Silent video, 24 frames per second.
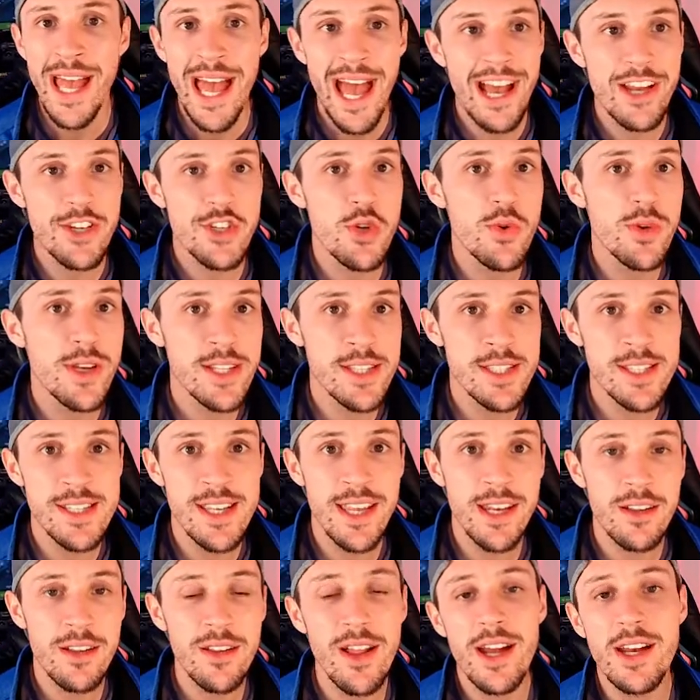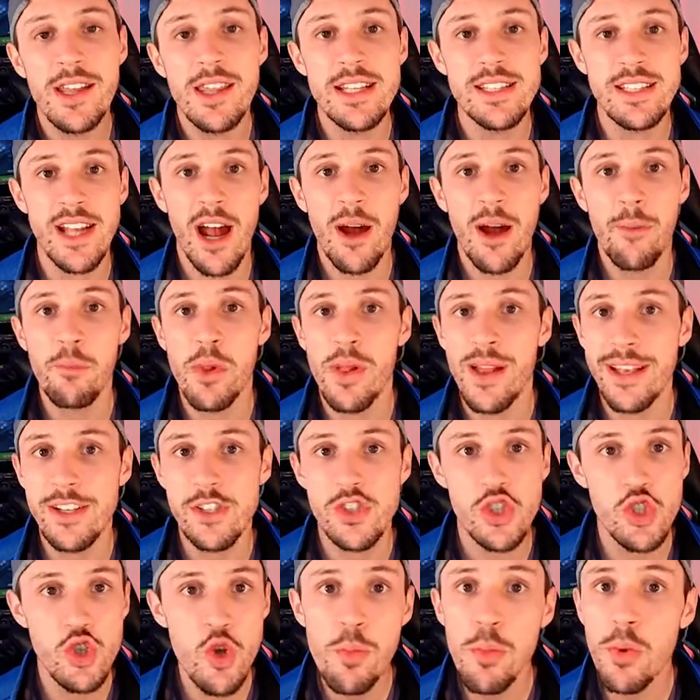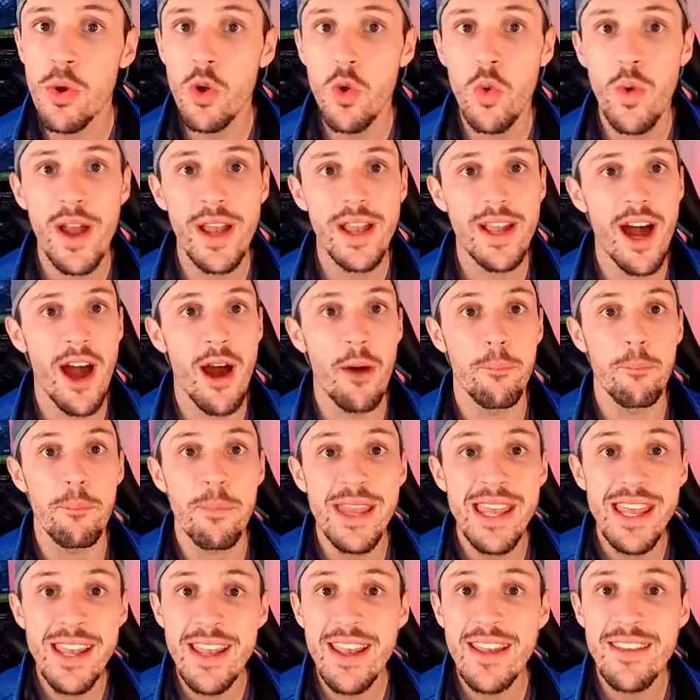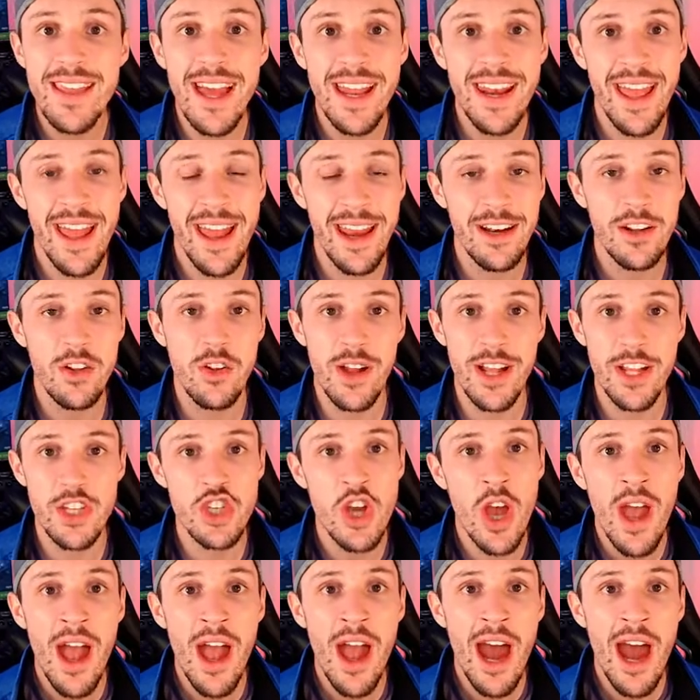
As you can see in a lot of these, I'm playing super quick. I'm peeking that head glitch.